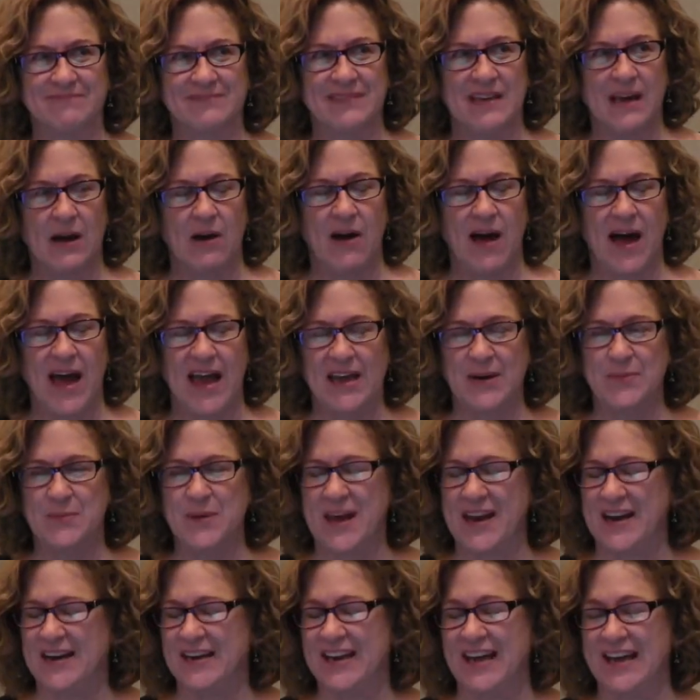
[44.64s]
Now, I had
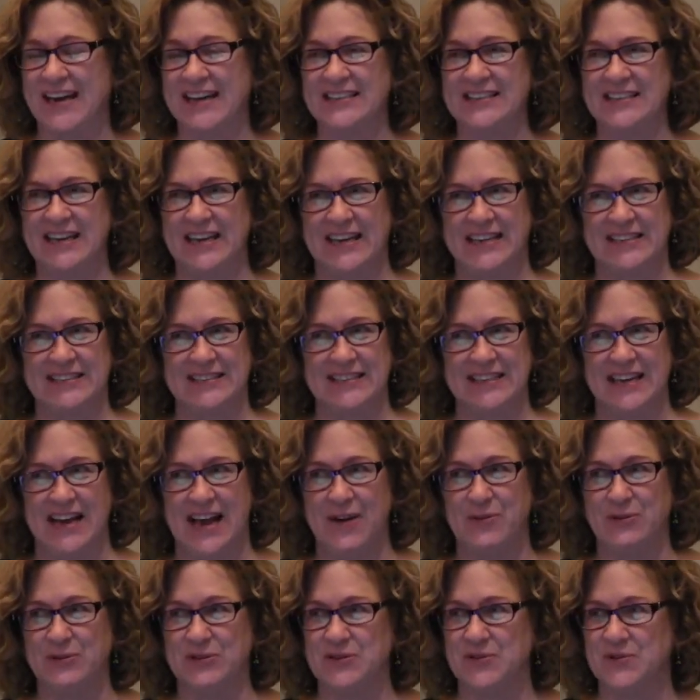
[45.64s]
had a lot of dates, and
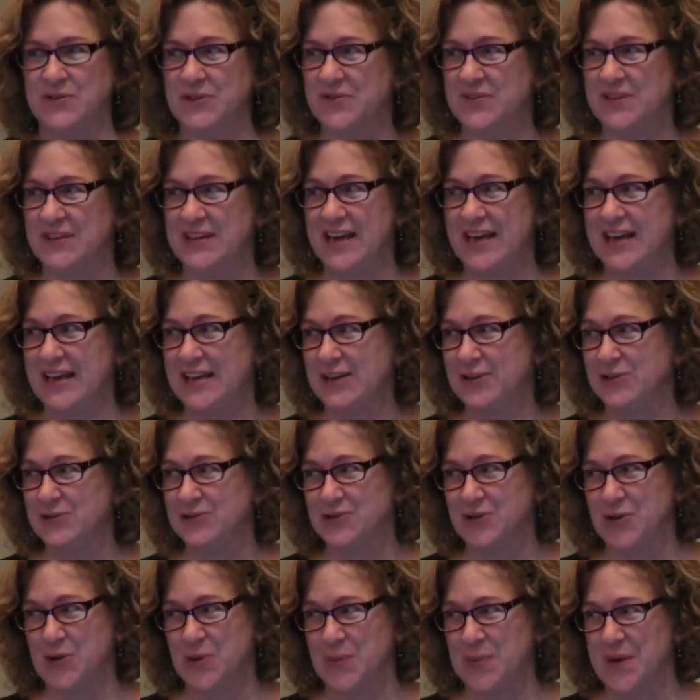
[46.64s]
I was 58
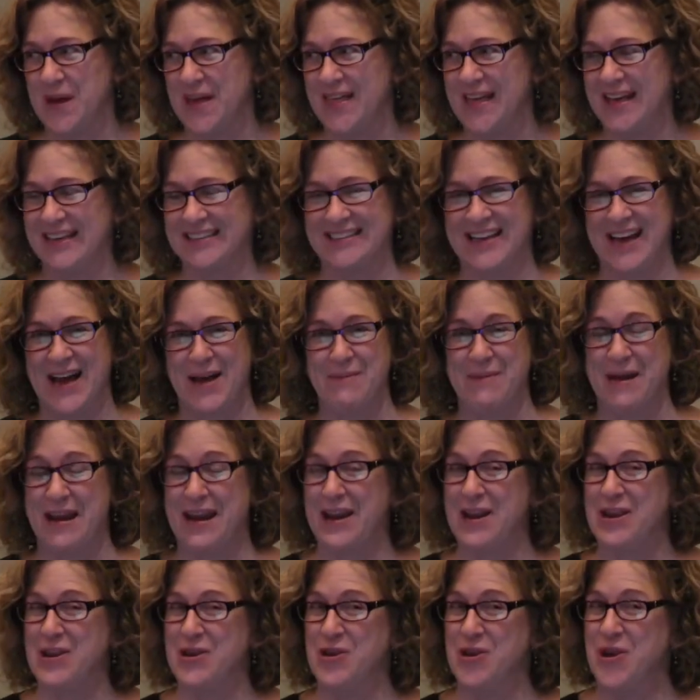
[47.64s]
years old by that time,
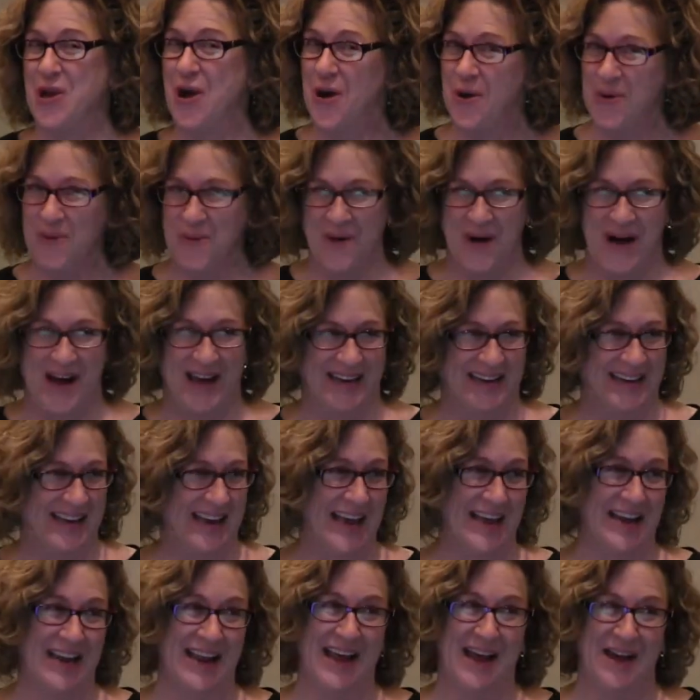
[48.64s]
and no one
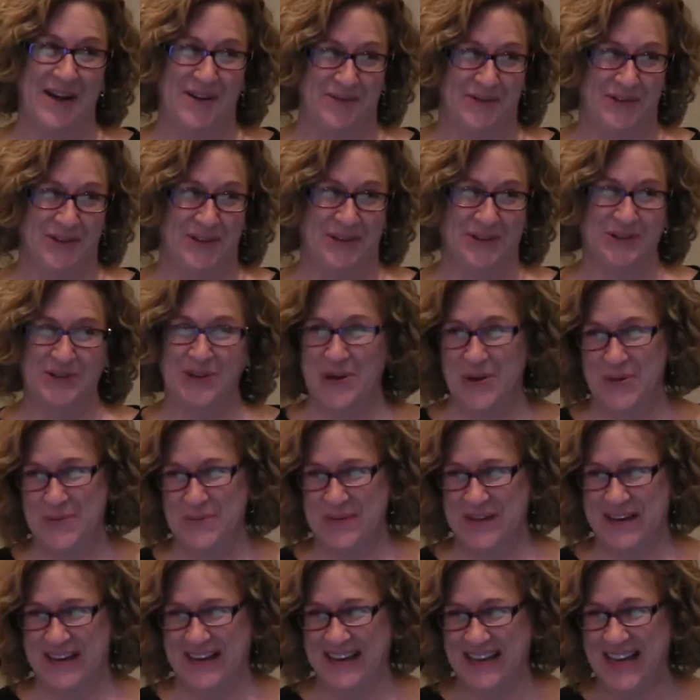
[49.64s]
had ever told
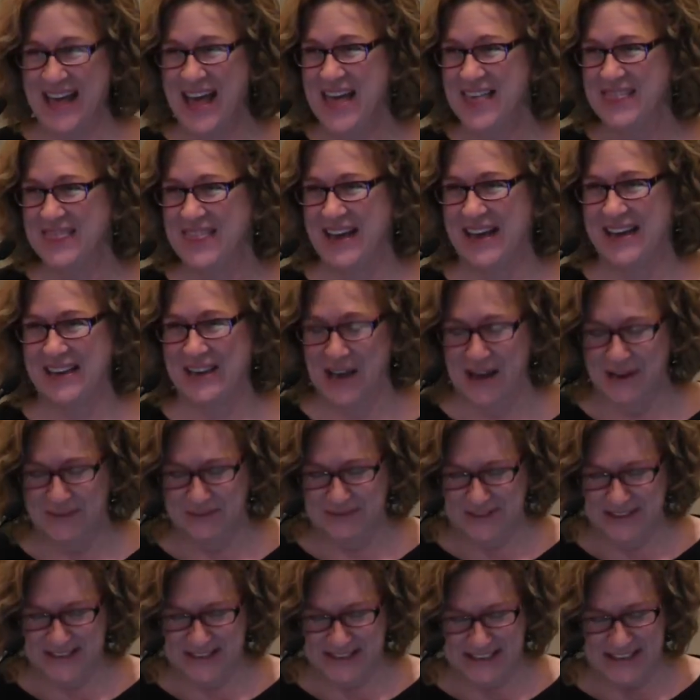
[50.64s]
me they
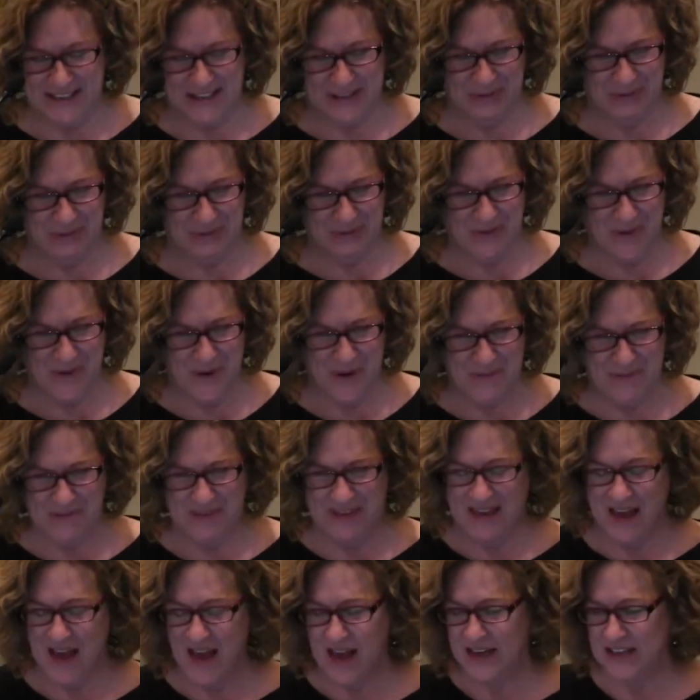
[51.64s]
loved to teach Reformed
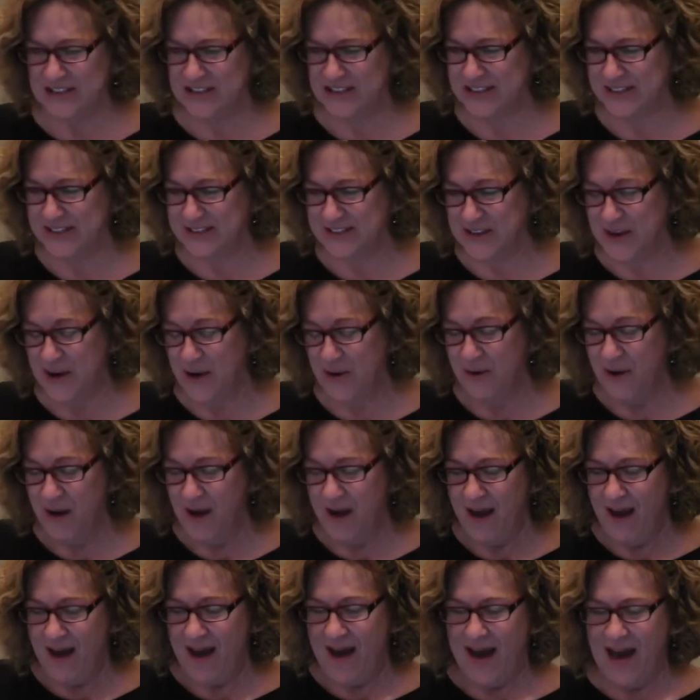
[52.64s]
theology. So
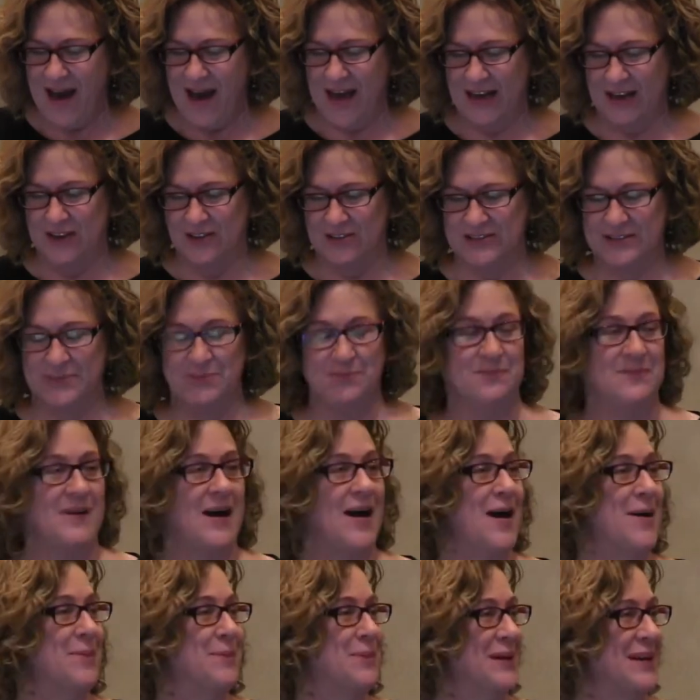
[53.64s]
I looked
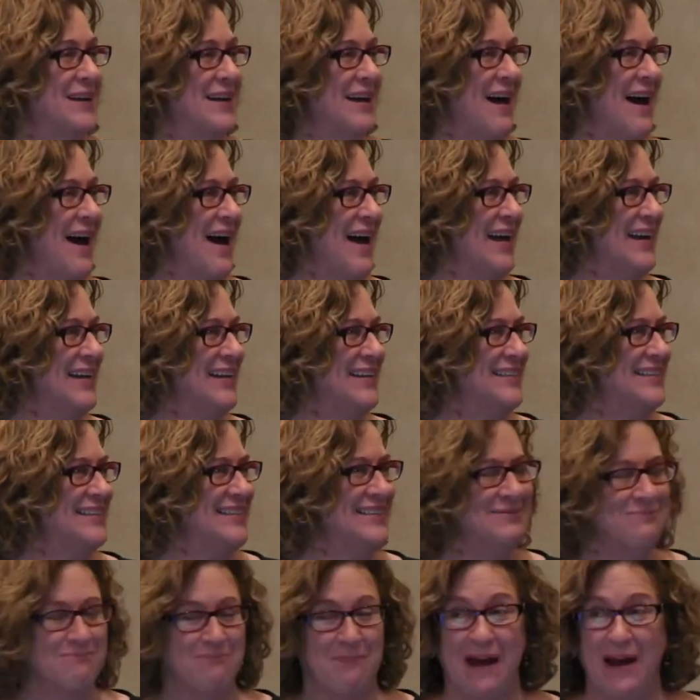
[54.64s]
up at God and
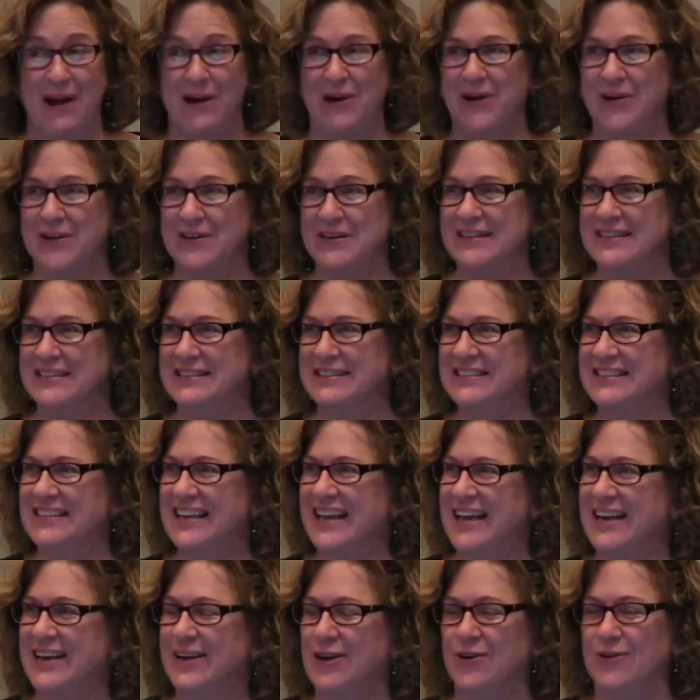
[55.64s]
my heart and
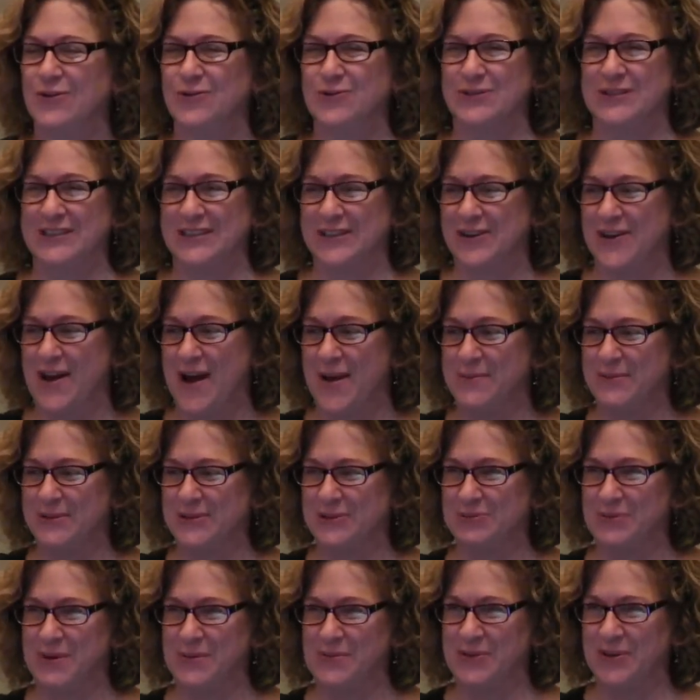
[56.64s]
said, oh dear, I'm in
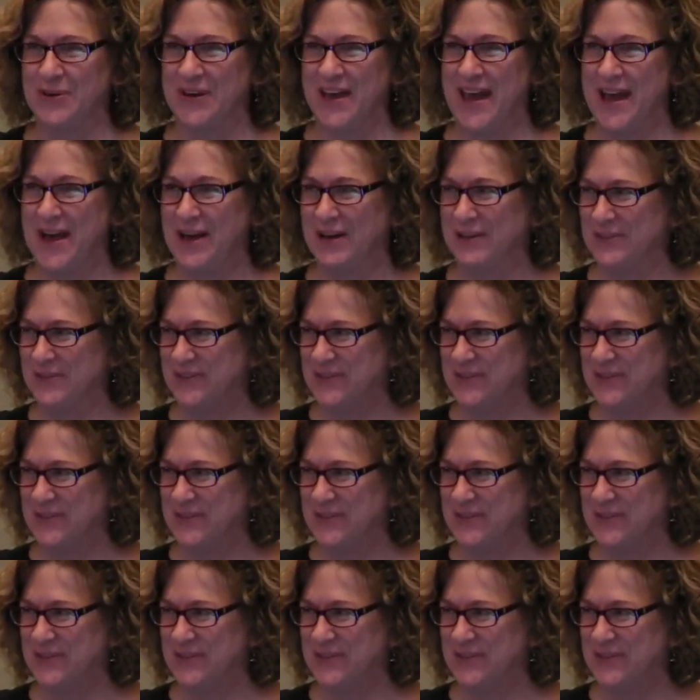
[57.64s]
trouble now.